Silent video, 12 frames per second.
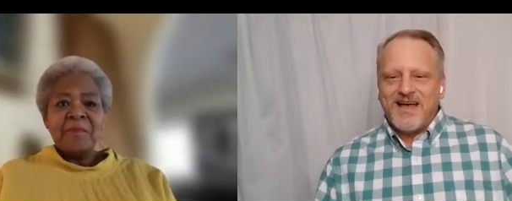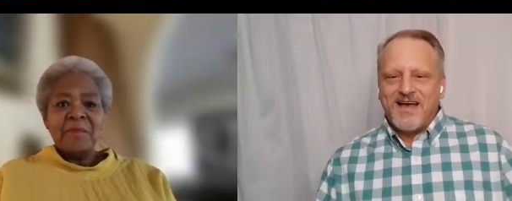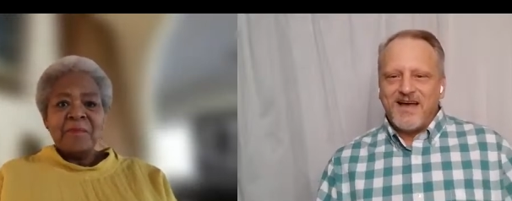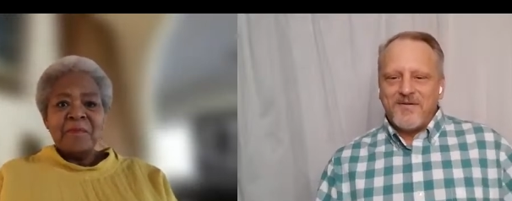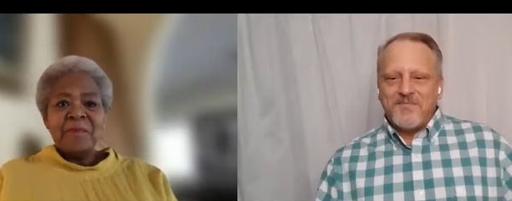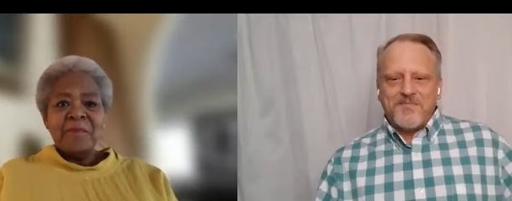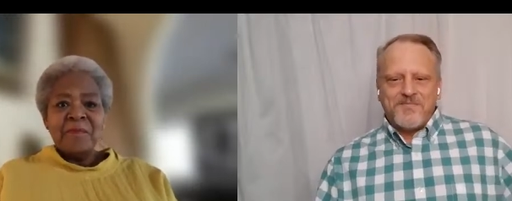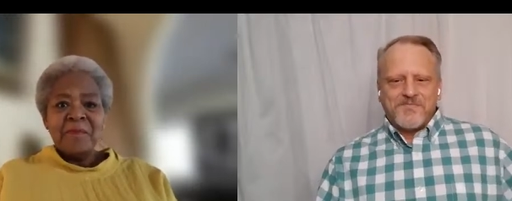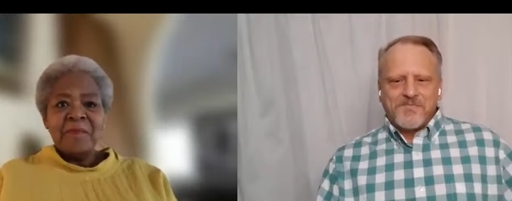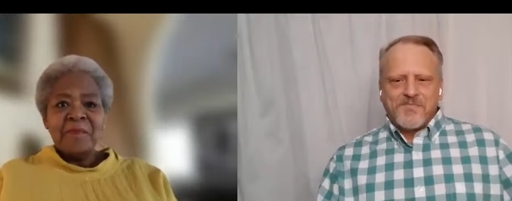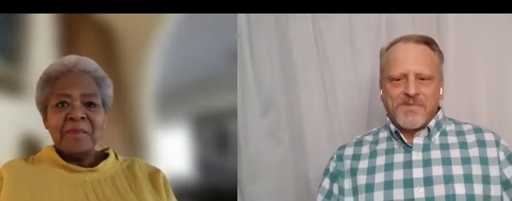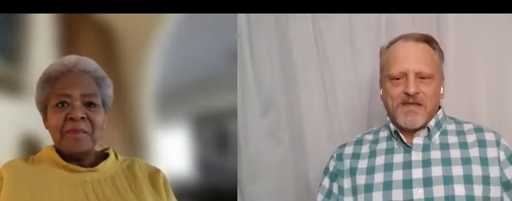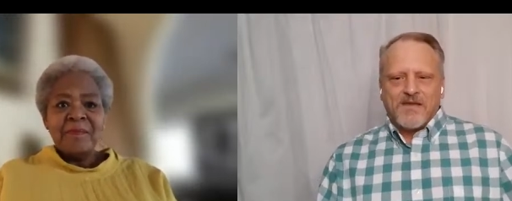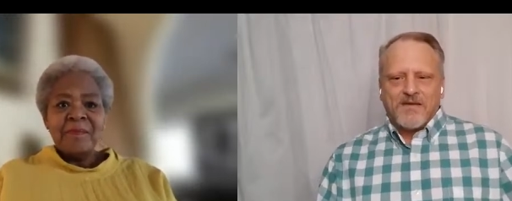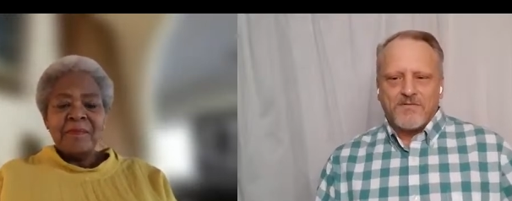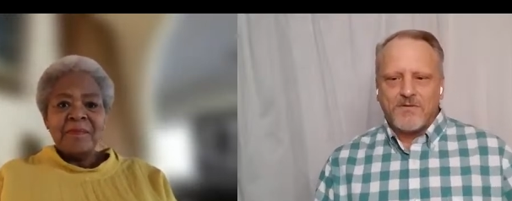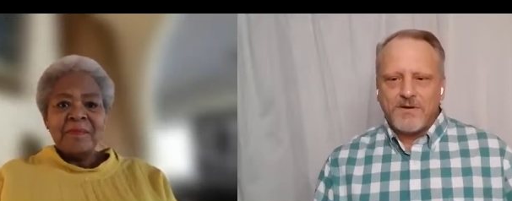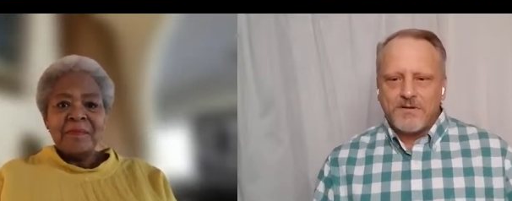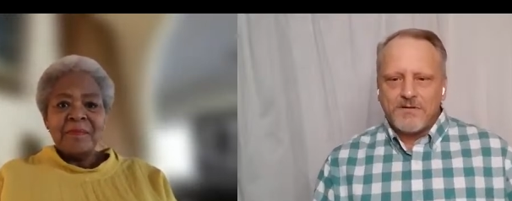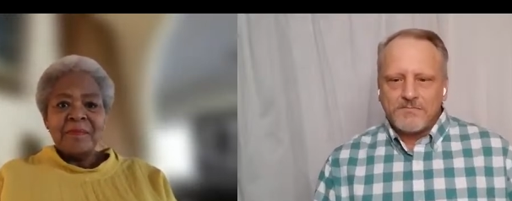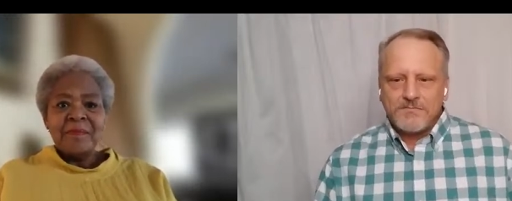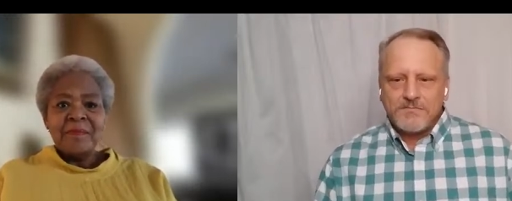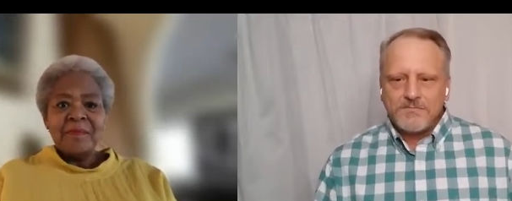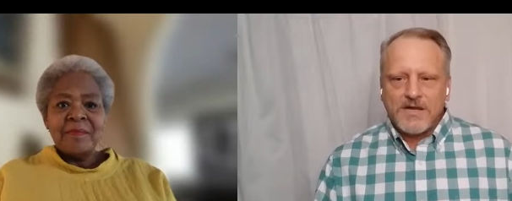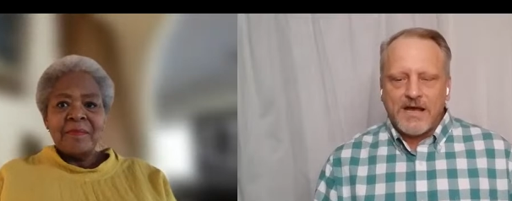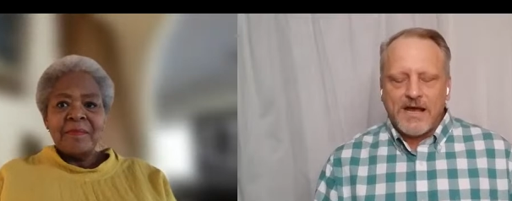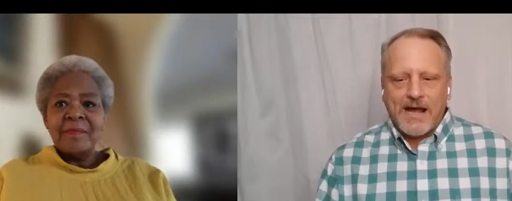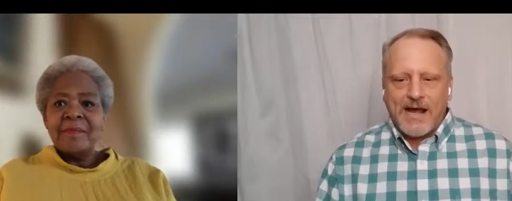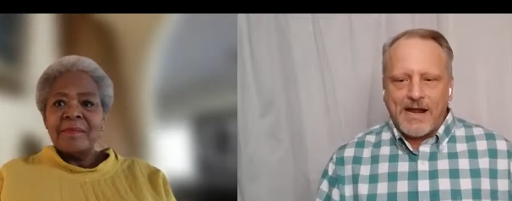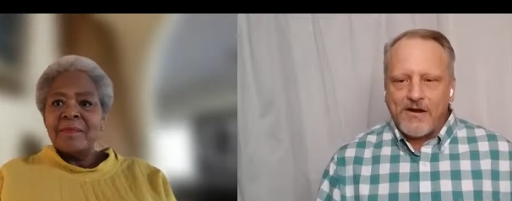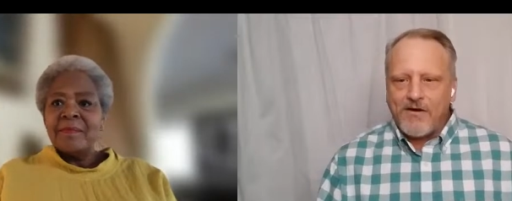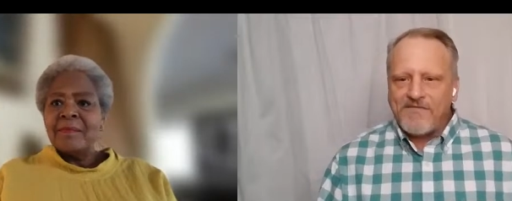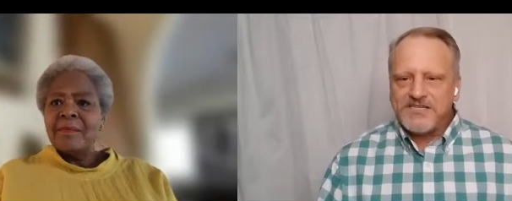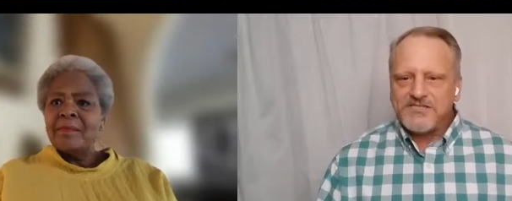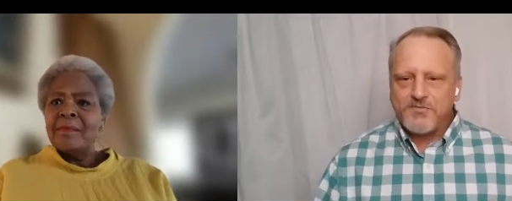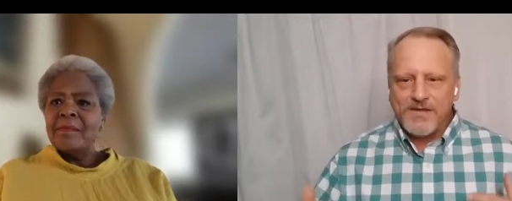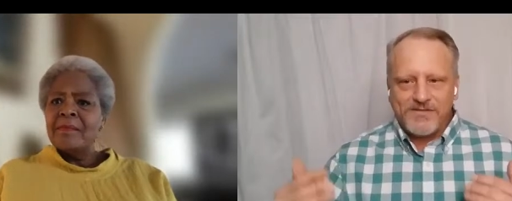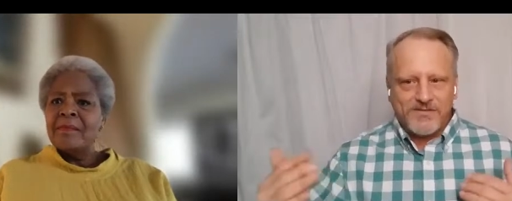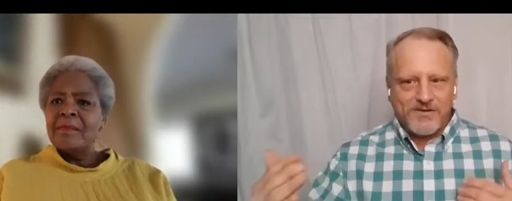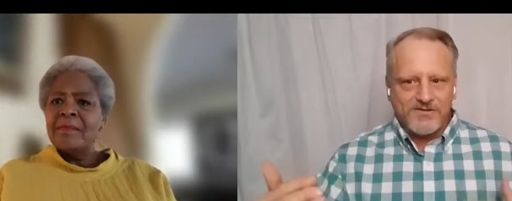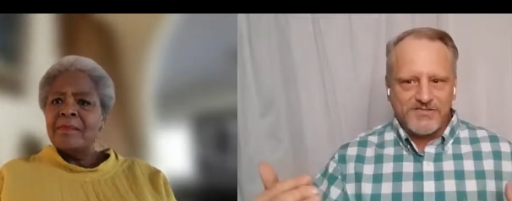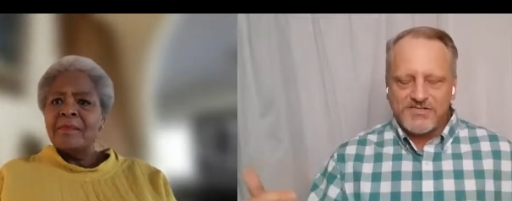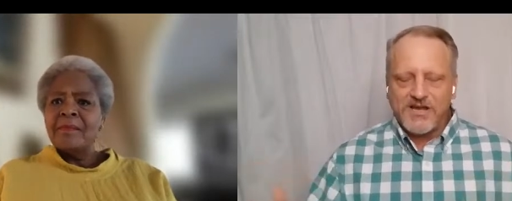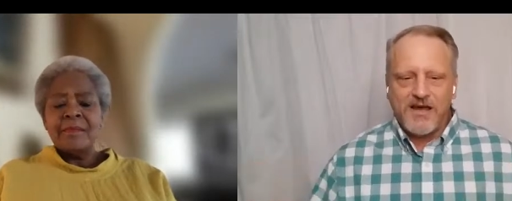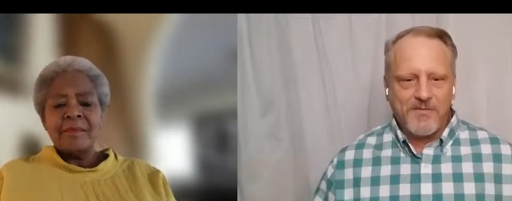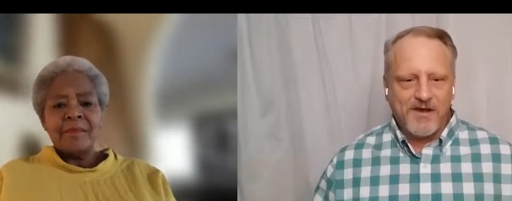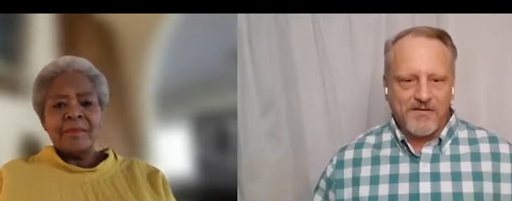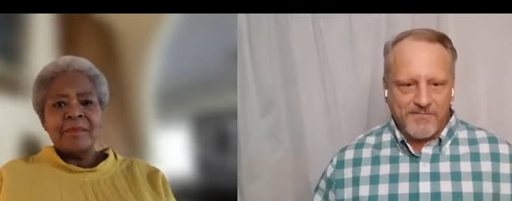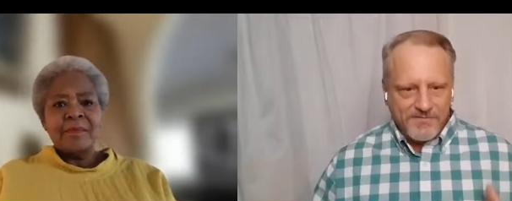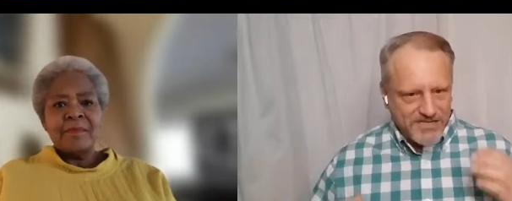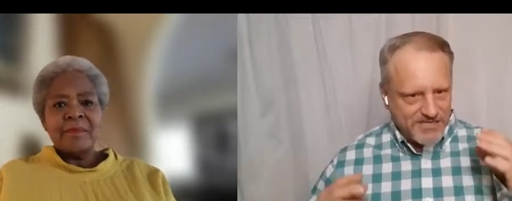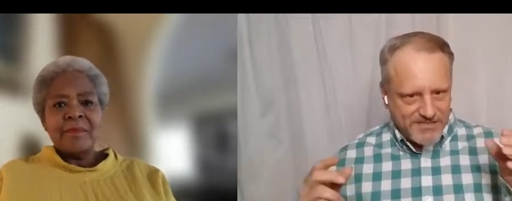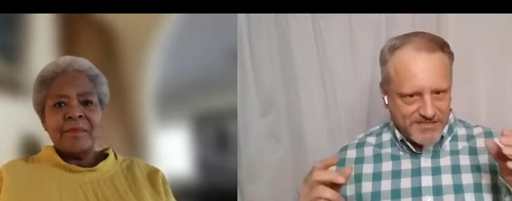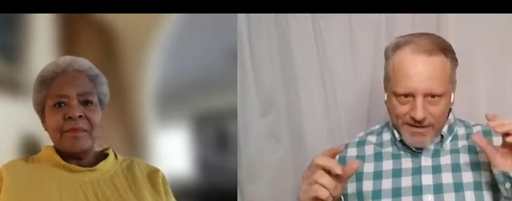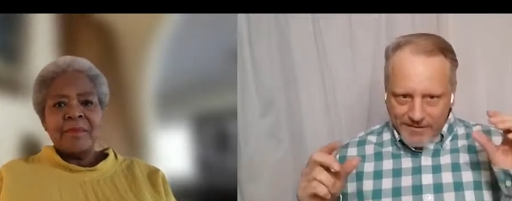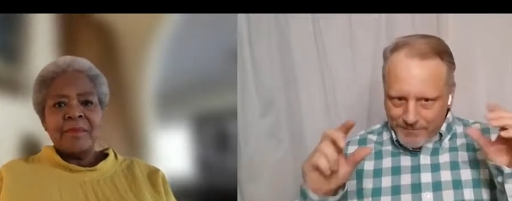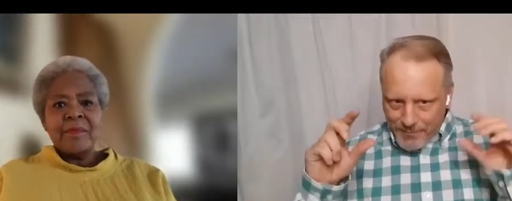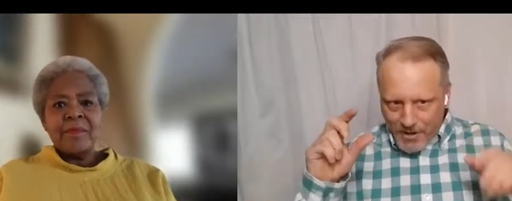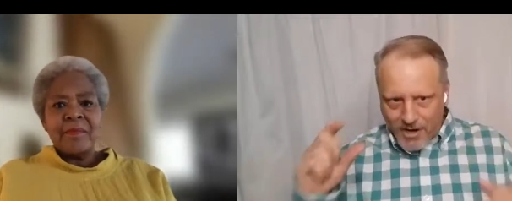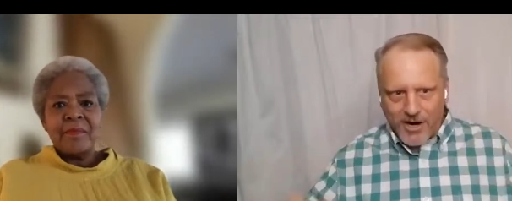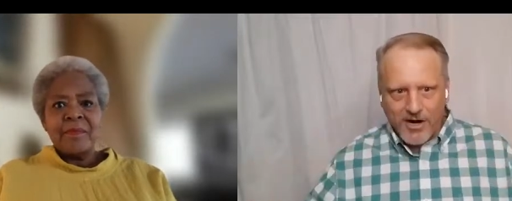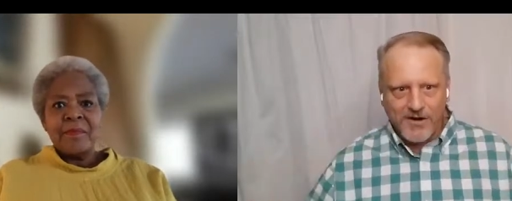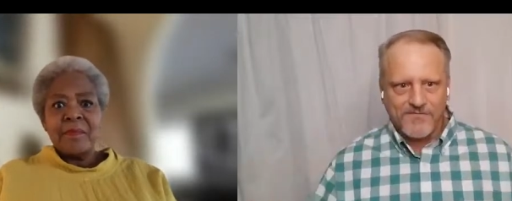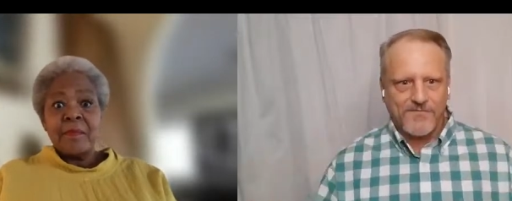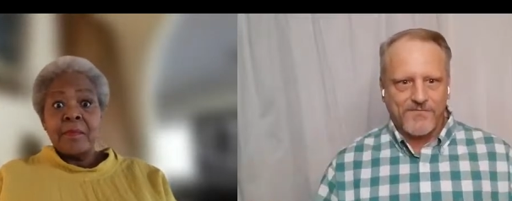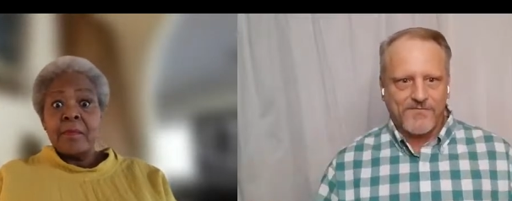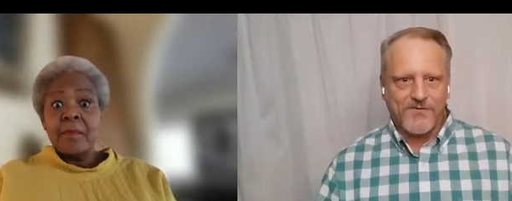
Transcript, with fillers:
Speaker 1: Um, well, I know I've just went through some of just a part of